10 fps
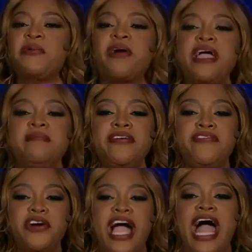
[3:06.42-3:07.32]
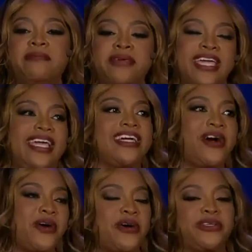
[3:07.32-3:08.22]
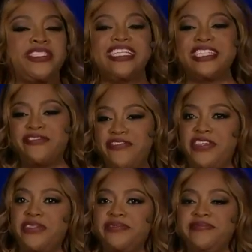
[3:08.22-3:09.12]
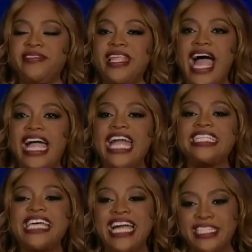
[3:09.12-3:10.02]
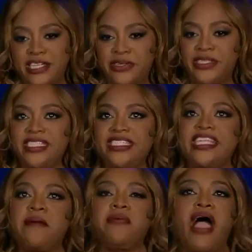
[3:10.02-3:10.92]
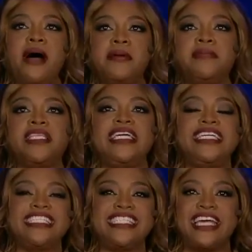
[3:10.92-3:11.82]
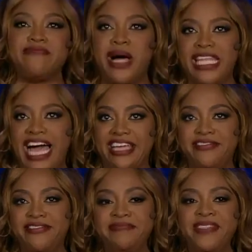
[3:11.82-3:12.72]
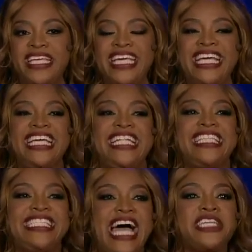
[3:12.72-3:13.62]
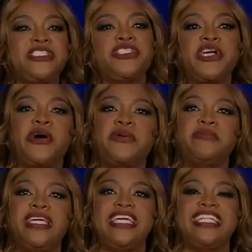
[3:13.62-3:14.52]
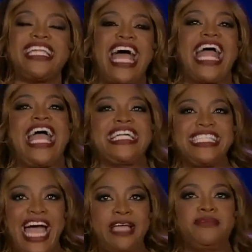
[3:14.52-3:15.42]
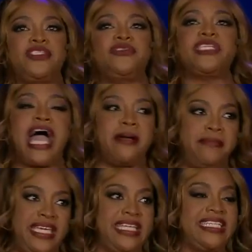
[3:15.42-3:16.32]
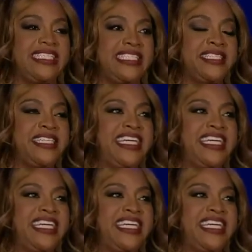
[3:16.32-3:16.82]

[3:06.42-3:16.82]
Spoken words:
Right before I began co-hosting The View, I got a diagnosis that probably saved my life. The doctors told me that I had type 2 diabetes.